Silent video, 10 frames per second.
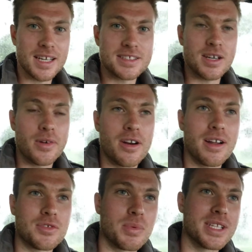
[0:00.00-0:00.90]
nice that we don't
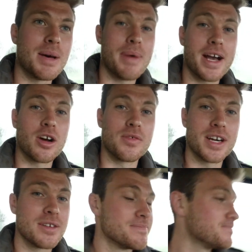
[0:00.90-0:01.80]
have to bring that back over
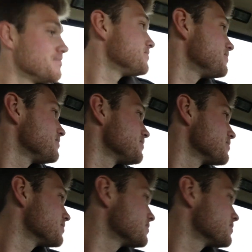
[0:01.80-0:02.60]
here plus